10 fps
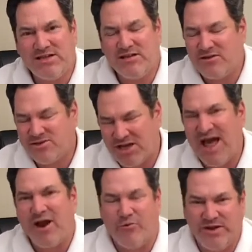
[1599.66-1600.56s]
there's a
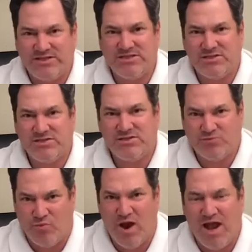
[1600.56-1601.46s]
lot of reasons
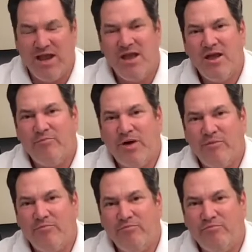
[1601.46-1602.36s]
why,
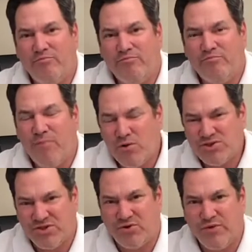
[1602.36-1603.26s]
but most
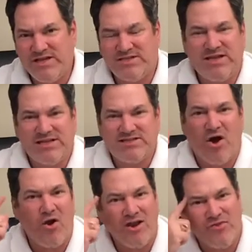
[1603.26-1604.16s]
of the reason it's
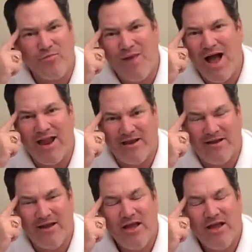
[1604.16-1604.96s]
all in their mind.